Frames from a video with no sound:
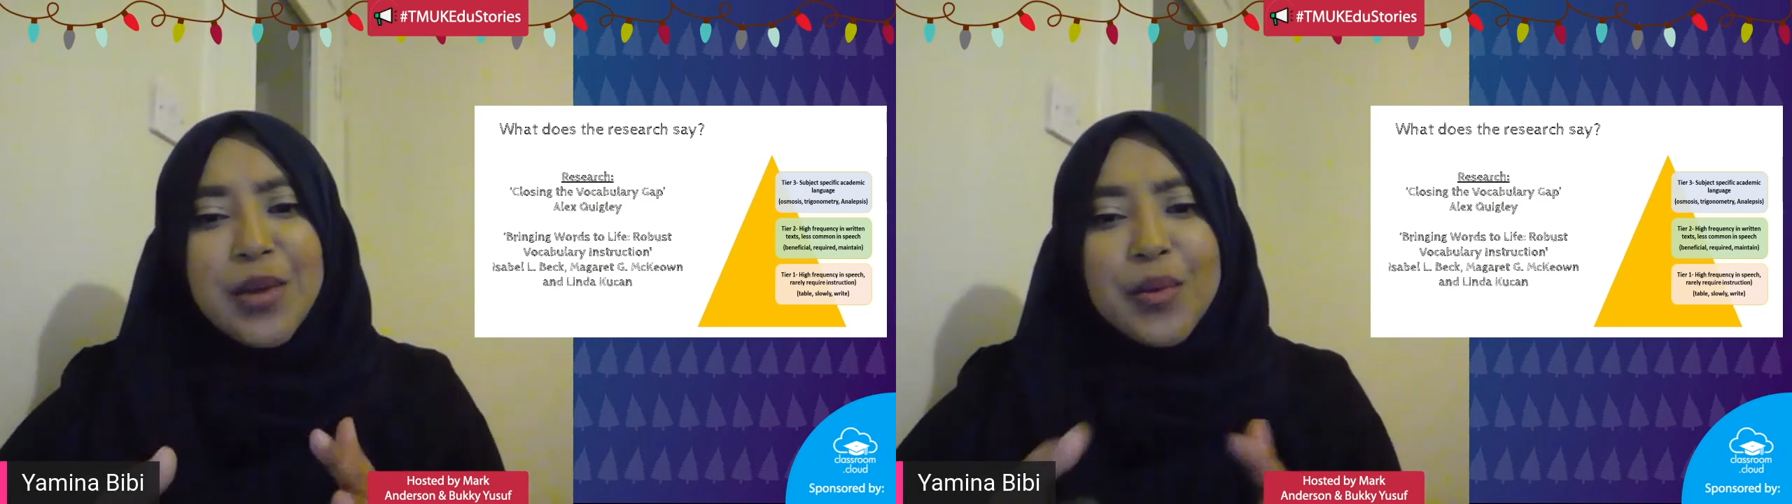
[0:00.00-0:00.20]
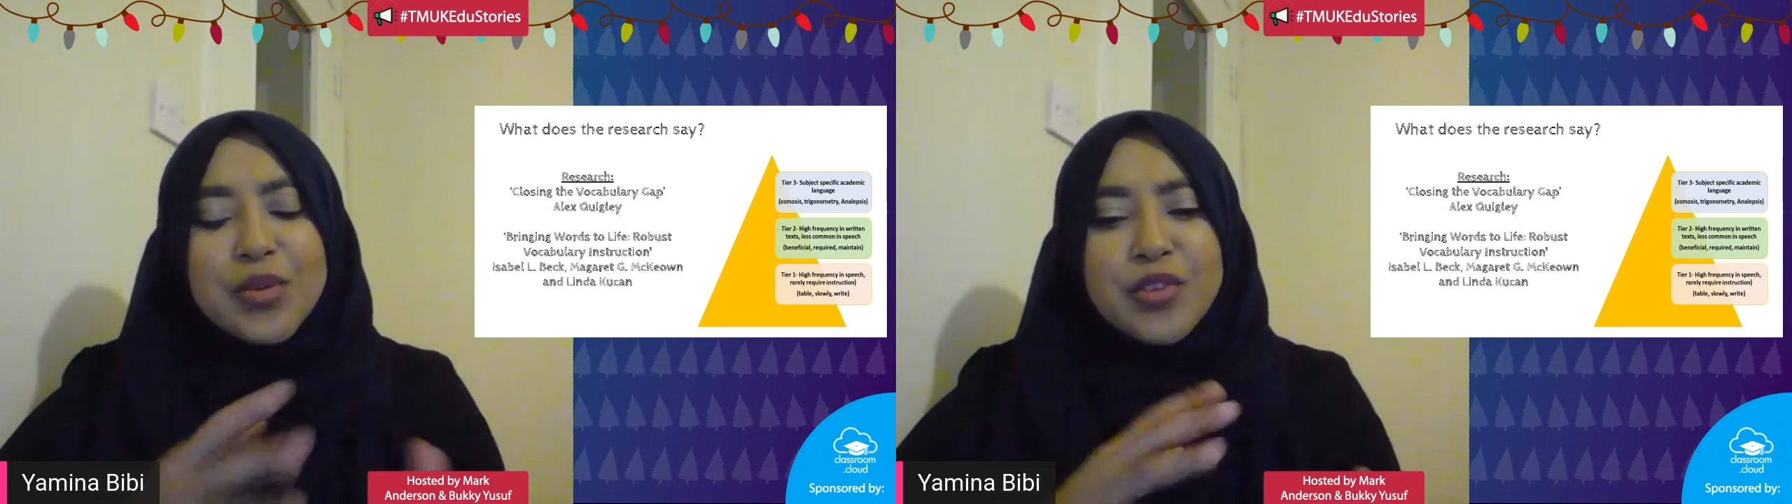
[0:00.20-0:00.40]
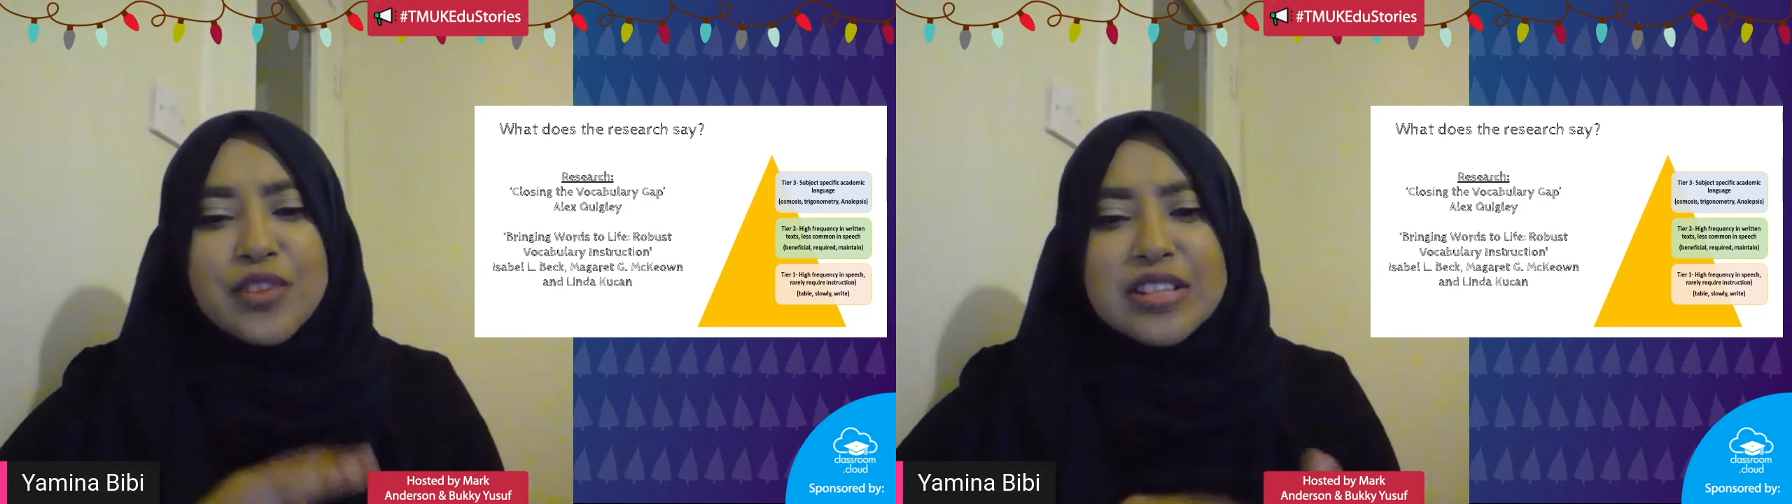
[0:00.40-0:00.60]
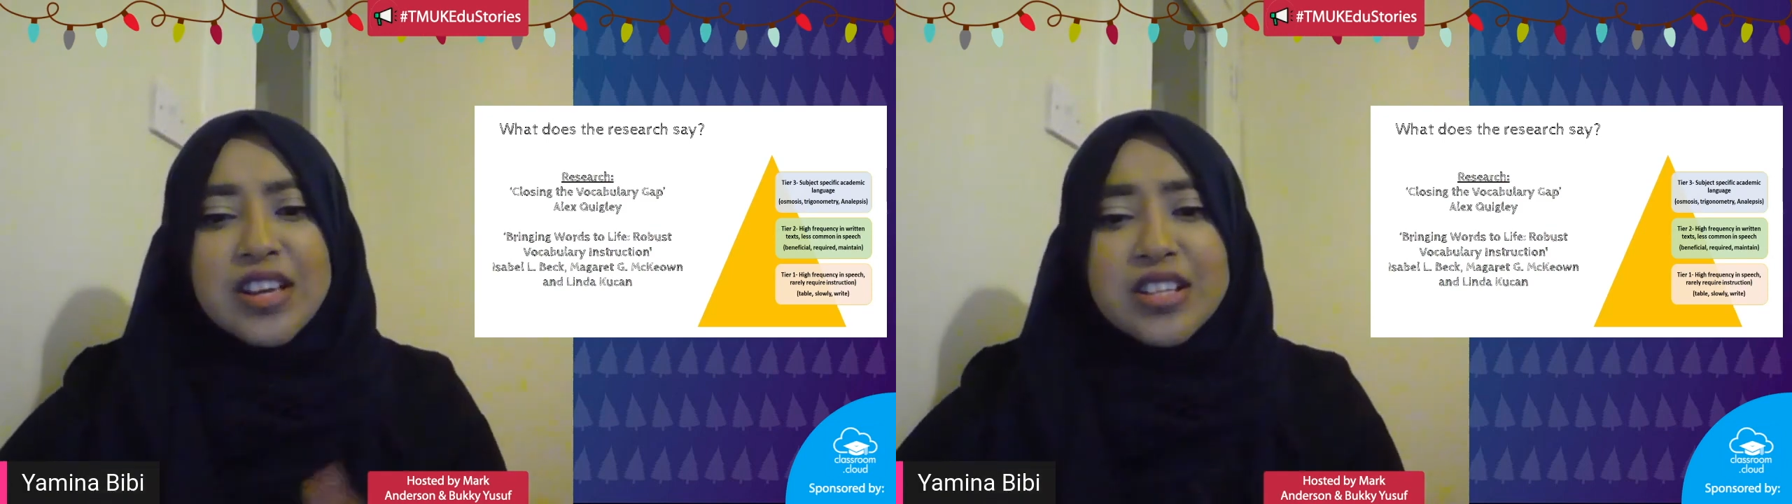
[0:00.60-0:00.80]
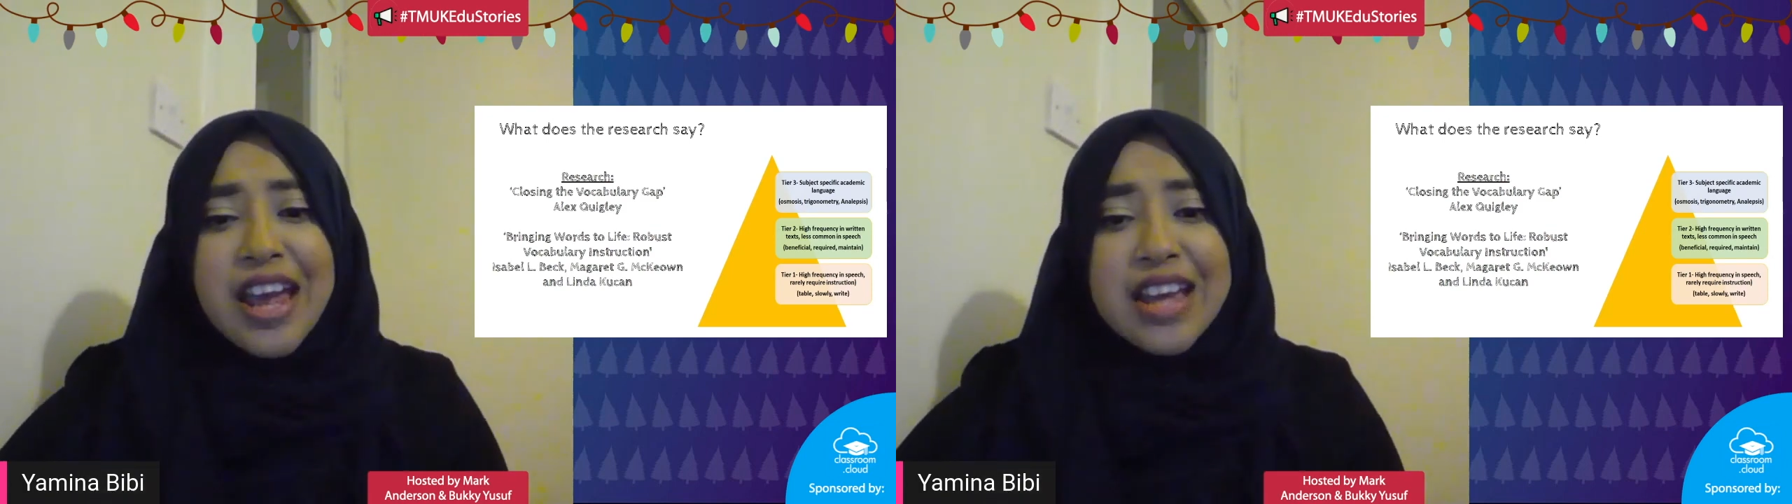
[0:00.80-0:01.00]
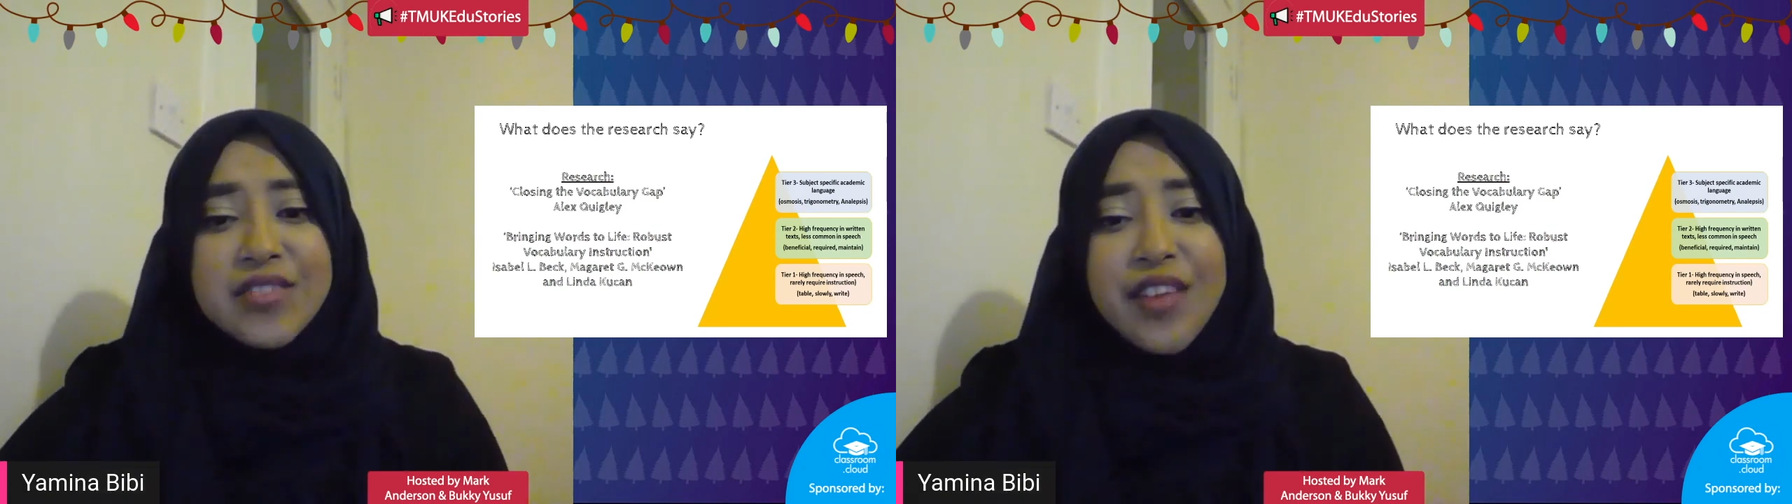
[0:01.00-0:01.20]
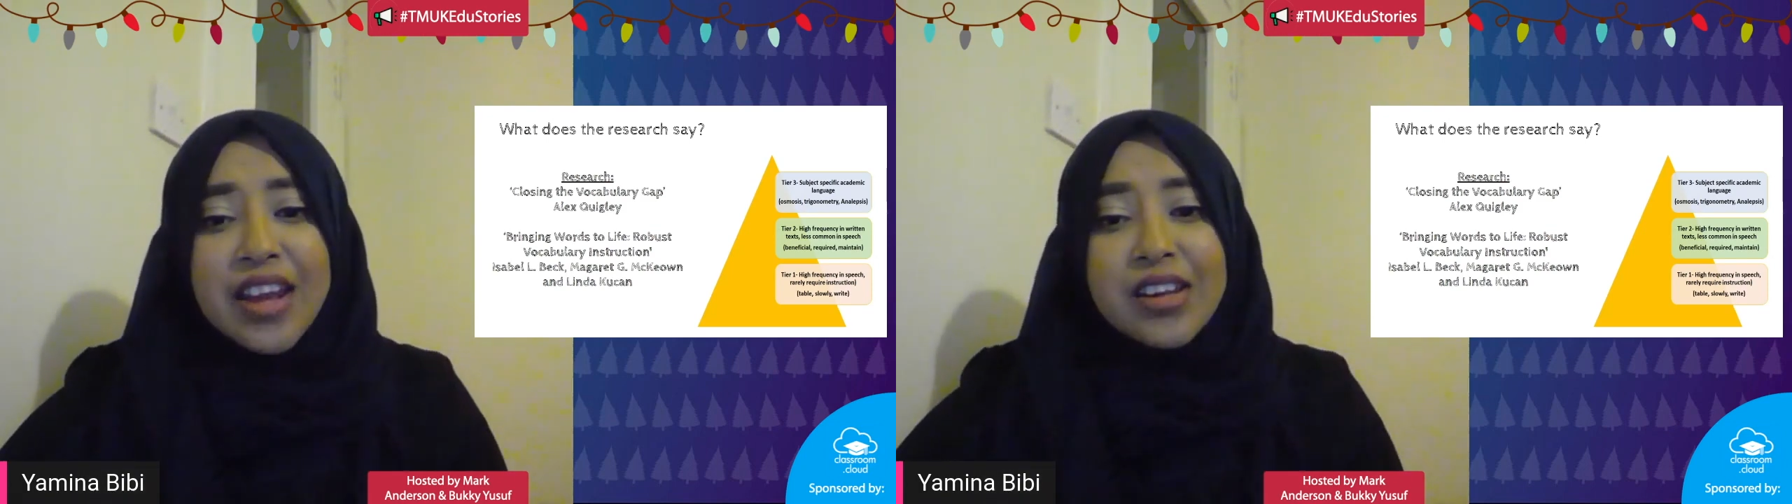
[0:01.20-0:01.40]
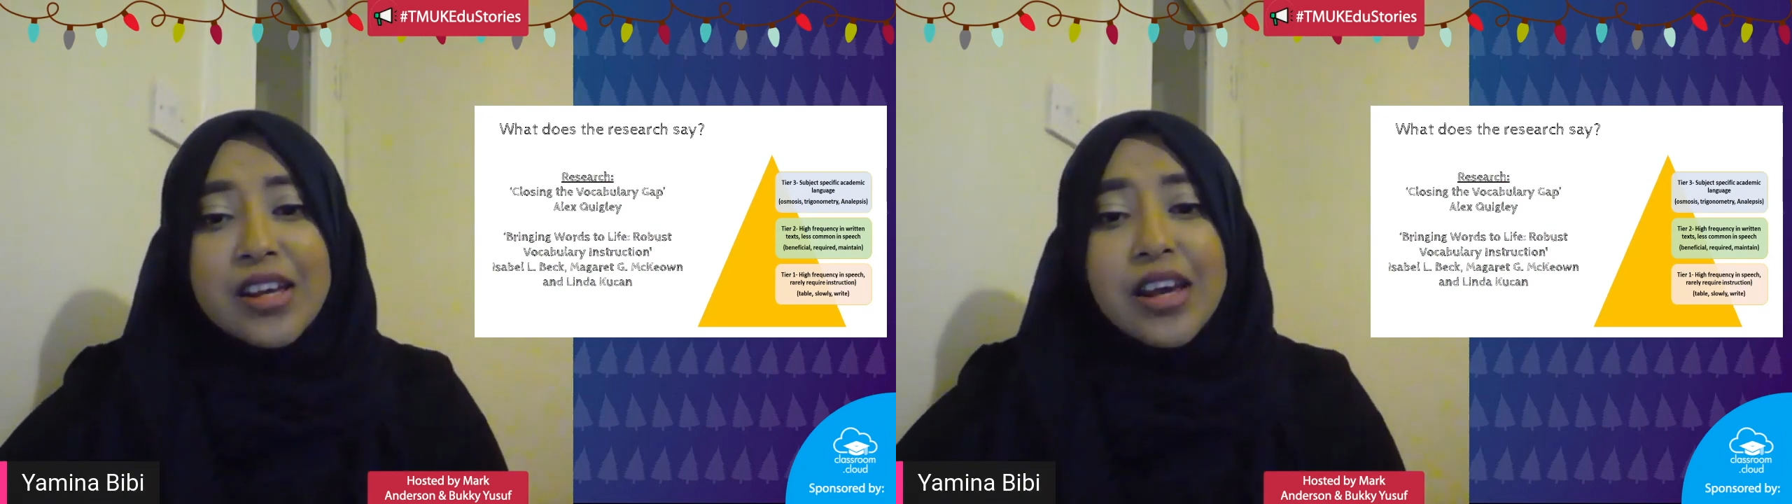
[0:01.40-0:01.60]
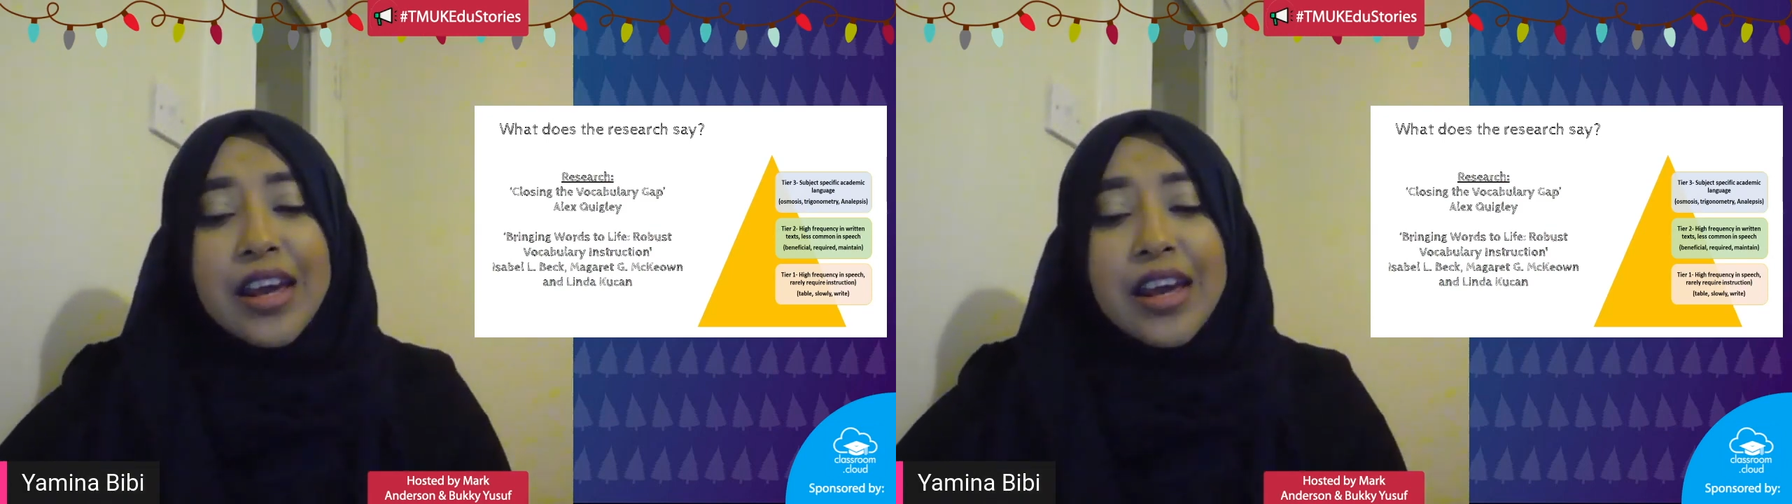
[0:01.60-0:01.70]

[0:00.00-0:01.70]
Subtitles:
I went to a Research Ed event